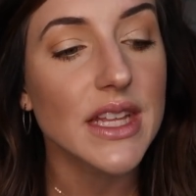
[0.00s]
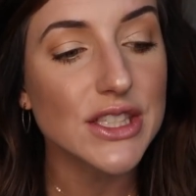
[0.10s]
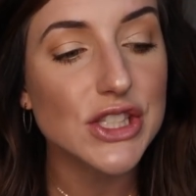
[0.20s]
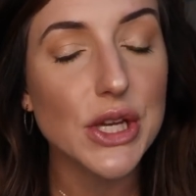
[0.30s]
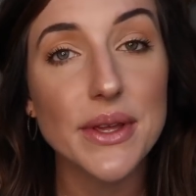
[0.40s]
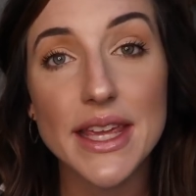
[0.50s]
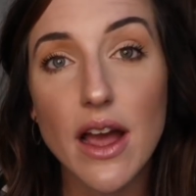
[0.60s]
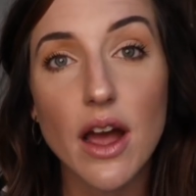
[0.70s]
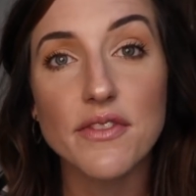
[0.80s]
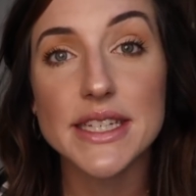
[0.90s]
So he
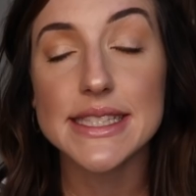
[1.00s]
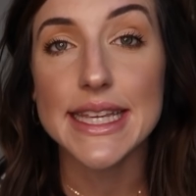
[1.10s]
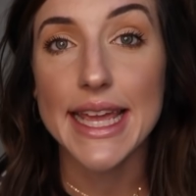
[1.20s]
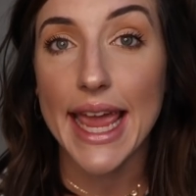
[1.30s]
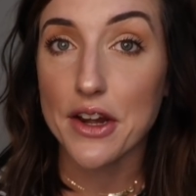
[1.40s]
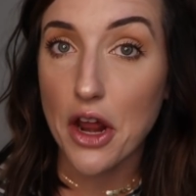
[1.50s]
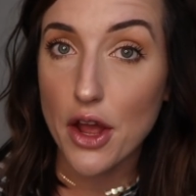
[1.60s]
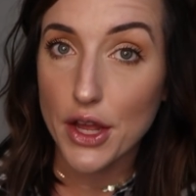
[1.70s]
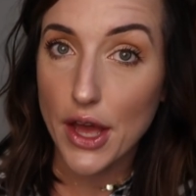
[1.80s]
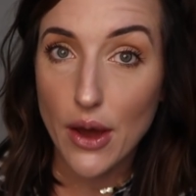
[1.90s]
obviously
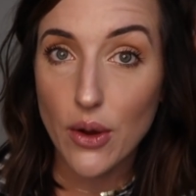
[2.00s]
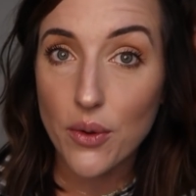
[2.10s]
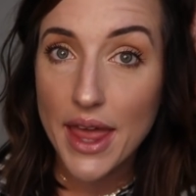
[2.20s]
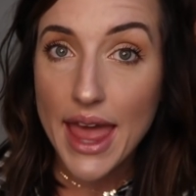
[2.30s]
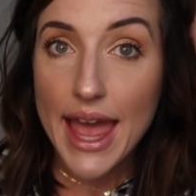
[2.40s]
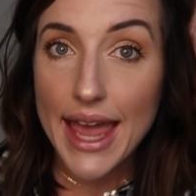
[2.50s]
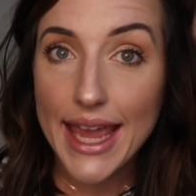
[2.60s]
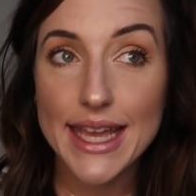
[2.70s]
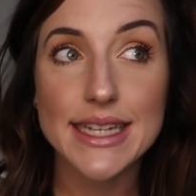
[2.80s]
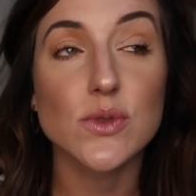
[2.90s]
cannot go
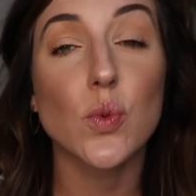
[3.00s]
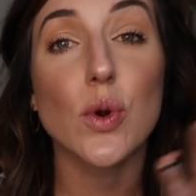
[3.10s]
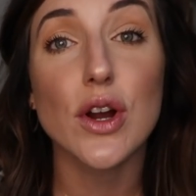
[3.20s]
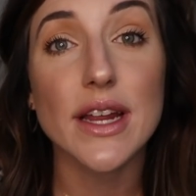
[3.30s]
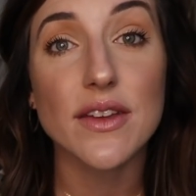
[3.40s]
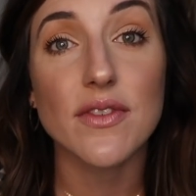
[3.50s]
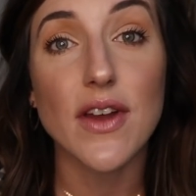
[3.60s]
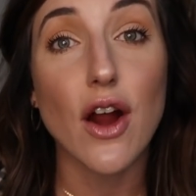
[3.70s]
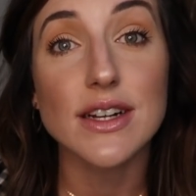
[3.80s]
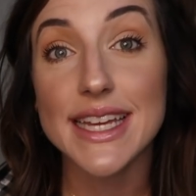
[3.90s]
and we're
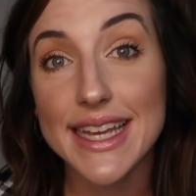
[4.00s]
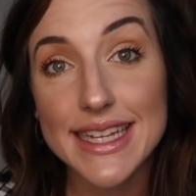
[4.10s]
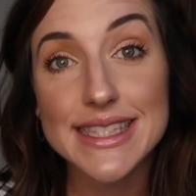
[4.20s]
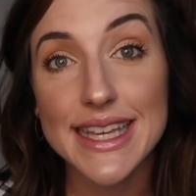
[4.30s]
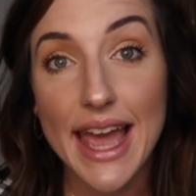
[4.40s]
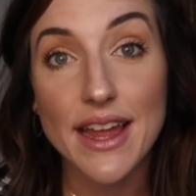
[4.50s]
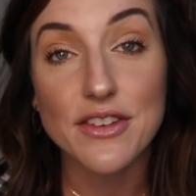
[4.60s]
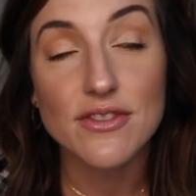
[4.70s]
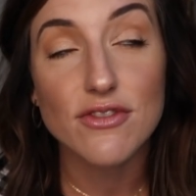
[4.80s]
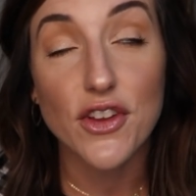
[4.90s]
our tickets
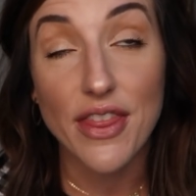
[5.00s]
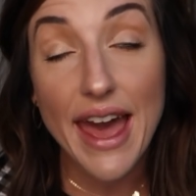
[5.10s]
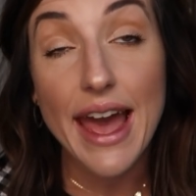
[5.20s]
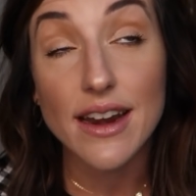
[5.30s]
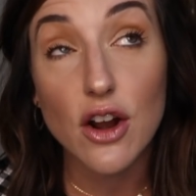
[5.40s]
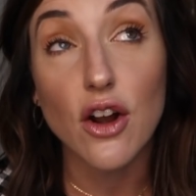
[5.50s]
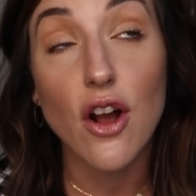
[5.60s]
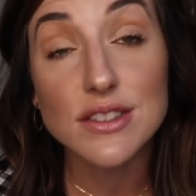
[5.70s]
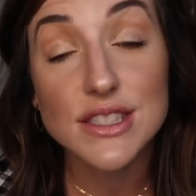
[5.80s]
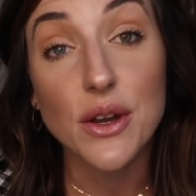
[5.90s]
again for that are
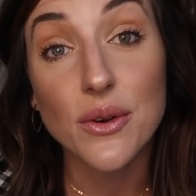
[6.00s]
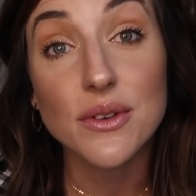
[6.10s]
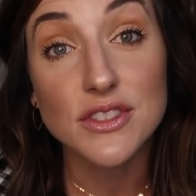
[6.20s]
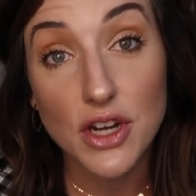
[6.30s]
also